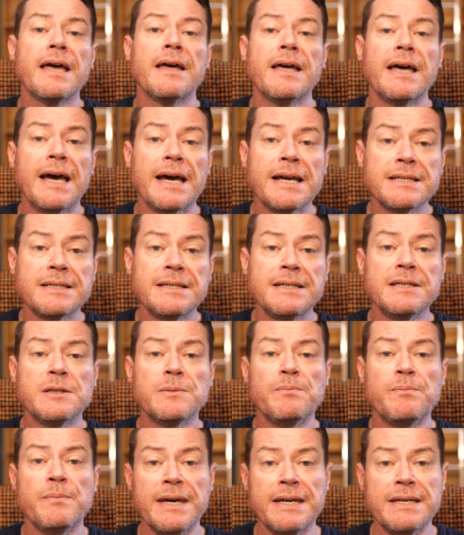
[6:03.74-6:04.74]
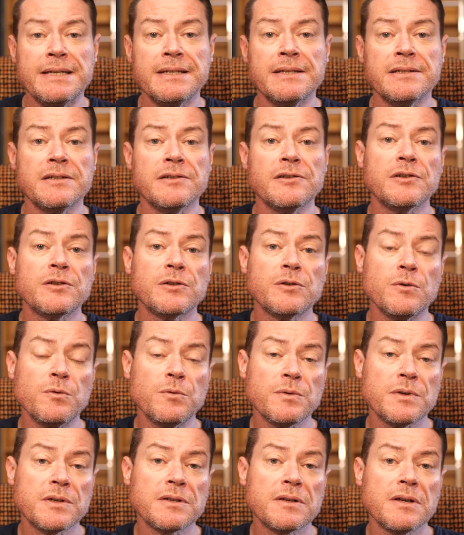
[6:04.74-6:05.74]
acids, bases and
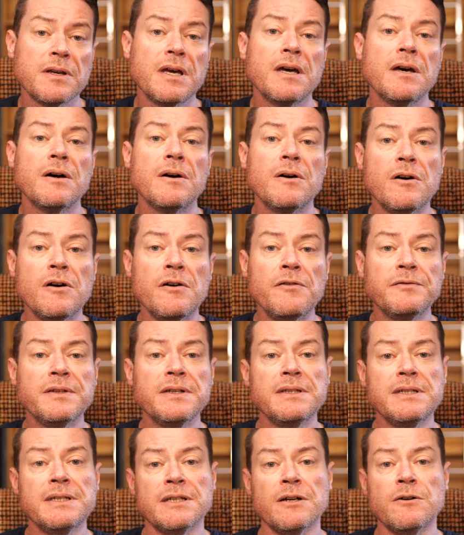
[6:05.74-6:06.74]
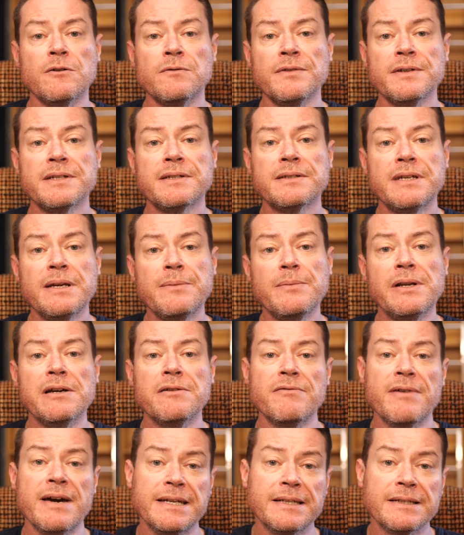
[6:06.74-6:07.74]
salts often dissolve at similar
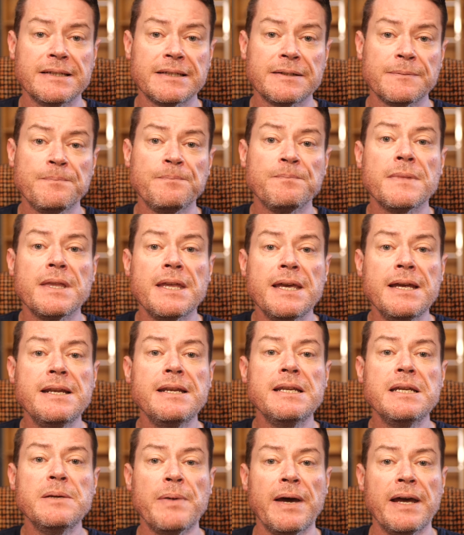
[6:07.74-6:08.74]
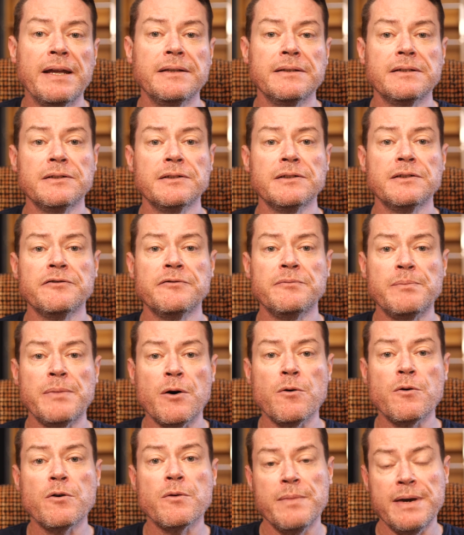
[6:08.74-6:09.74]
rates independent of
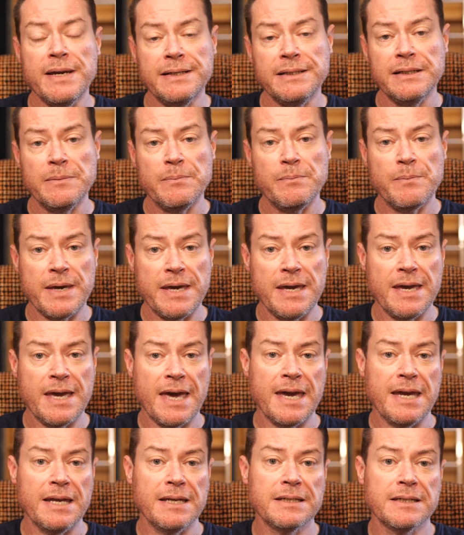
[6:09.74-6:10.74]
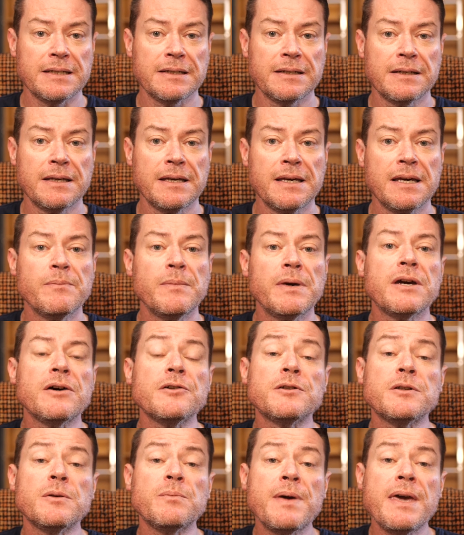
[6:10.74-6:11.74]
bulk medium pH
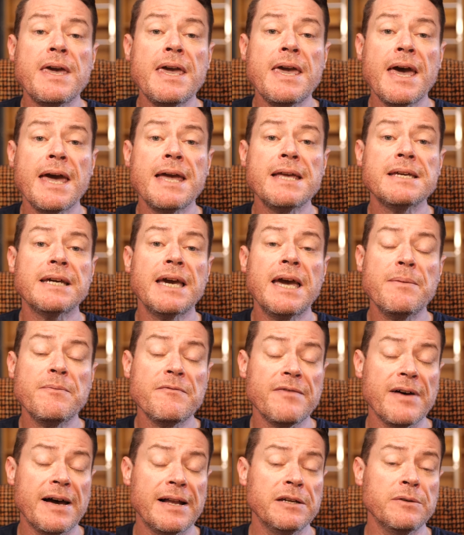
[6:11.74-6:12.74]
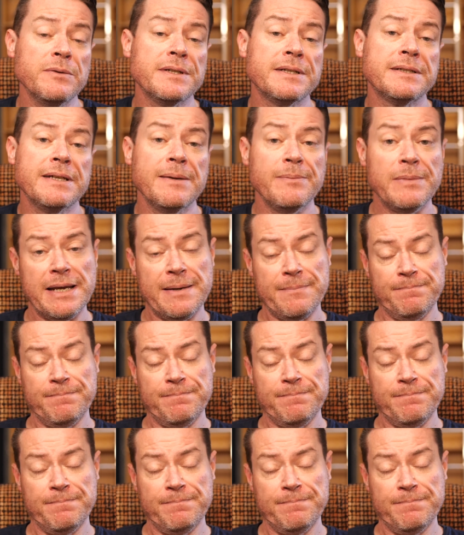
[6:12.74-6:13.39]
because the pHm value is similar.